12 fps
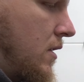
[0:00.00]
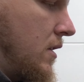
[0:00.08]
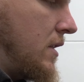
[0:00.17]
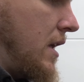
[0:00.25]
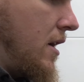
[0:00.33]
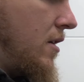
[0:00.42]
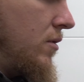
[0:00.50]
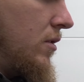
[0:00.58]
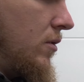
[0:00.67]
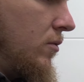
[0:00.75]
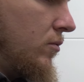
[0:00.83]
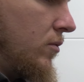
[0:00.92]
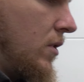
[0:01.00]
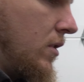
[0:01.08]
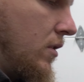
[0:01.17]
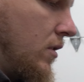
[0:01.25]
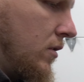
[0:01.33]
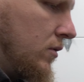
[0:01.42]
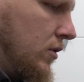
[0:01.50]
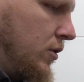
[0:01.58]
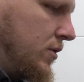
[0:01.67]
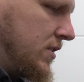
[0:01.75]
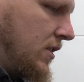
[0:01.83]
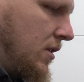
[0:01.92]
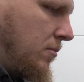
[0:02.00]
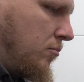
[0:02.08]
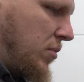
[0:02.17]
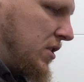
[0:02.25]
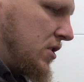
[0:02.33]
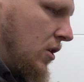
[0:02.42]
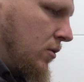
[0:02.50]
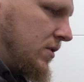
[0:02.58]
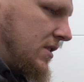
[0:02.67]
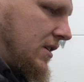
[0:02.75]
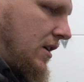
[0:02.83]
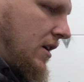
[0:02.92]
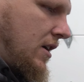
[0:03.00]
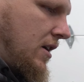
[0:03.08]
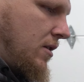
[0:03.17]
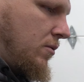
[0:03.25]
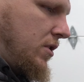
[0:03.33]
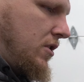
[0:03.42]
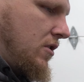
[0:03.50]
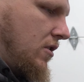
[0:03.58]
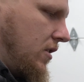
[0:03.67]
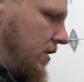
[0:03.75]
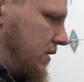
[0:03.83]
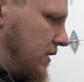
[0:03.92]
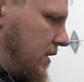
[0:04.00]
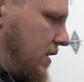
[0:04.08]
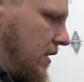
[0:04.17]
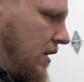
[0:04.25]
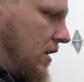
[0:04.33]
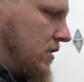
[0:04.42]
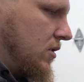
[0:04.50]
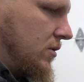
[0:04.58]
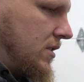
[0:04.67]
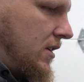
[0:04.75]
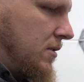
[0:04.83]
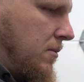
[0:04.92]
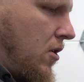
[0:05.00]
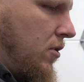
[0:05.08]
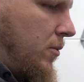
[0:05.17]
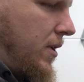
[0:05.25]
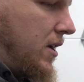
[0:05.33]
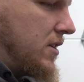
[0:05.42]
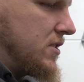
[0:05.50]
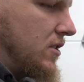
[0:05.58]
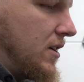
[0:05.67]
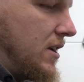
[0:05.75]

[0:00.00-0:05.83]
Now, loosen them, but don't, what do you call it? Don't take them all the way because there